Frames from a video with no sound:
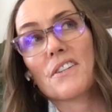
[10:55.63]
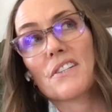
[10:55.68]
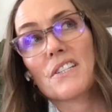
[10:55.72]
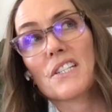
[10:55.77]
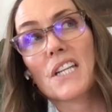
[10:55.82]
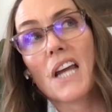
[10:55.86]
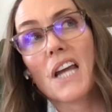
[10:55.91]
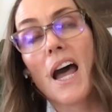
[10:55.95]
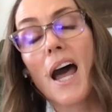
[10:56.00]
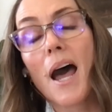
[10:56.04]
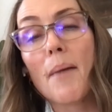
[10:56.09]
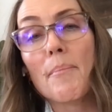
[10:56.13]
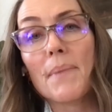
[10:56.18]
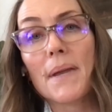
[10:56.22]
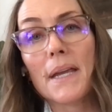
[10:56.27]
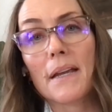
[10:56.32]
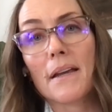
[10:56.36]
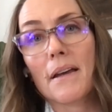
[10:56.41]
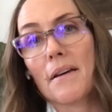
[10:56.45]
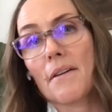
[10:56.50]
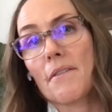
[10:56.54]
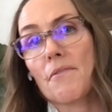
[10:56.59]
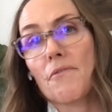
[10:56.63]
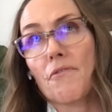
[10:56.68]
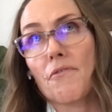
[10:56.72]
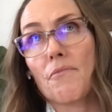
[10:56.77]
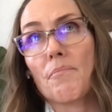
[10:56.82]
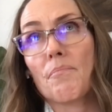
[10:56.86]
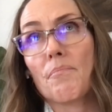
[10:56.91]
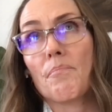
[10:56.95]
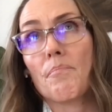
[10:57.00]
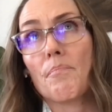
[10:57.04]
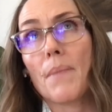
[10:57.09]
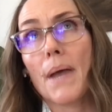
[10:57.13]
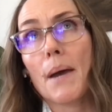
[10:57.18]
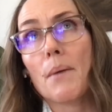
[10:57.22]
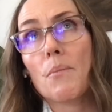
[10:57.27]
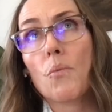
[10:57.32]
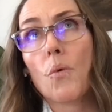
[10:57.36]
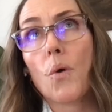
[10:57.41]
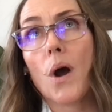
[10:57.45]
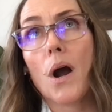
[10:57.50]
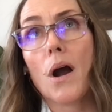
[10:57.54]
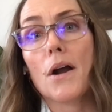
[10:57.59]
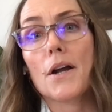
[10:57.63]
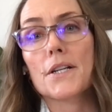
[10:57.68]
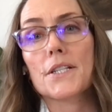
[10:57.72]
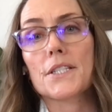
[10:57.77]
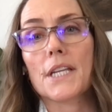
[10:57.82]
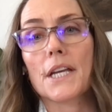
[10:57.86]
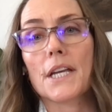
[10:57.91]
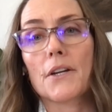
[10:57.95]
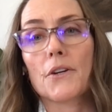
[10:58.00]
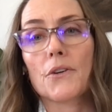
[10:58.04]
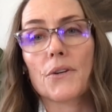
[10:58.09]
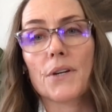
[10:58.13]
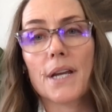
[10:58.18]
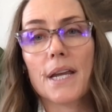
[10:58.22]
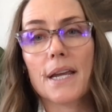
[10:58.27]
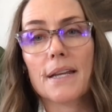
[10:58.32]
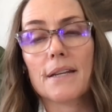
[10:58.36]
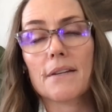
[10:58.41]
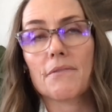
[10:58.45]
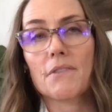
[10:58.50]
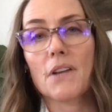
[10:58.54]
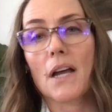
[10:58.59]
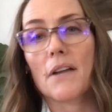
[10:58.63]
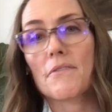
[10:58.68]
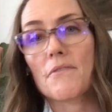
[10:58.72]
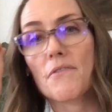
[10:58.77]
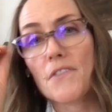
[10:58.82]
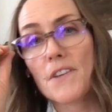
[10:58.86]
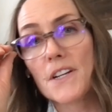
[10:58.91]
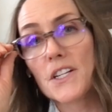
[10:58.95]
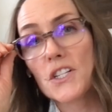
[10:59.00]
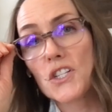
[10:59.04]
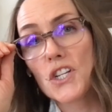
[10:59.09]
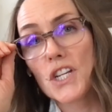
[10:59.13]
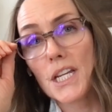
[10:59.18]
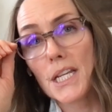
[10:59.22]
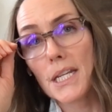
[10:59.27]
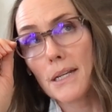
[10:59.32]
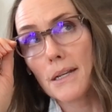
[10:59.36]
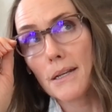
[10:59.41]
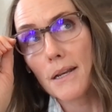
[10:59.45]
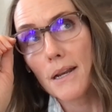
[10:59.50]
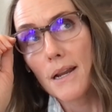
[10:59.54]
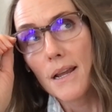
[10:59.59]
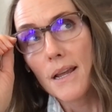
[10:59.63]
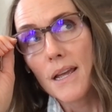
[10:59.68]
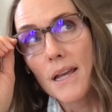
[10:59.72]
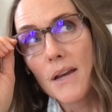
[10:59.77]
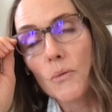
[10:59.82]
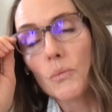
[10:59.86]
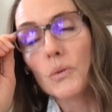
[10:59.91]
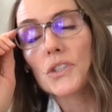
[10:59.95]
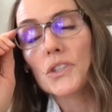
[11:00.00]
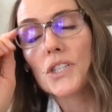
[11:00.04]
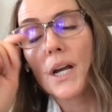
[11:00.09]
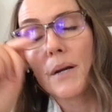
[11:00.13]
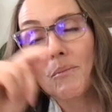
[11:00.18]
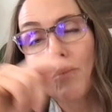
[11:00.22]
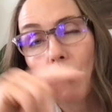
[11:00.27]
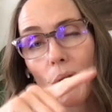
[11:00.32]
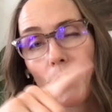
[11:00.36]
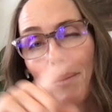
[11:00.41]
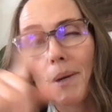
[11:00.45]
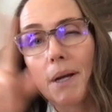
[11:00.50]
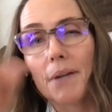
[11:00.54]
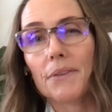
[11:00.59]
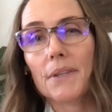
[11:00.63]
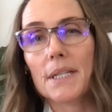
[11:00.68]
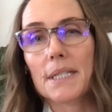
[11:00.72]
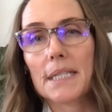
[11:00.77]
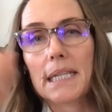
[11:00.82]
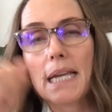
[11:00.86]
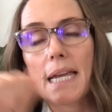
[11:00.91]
topic of memoirs and creative nonfiction, we'll talk more about this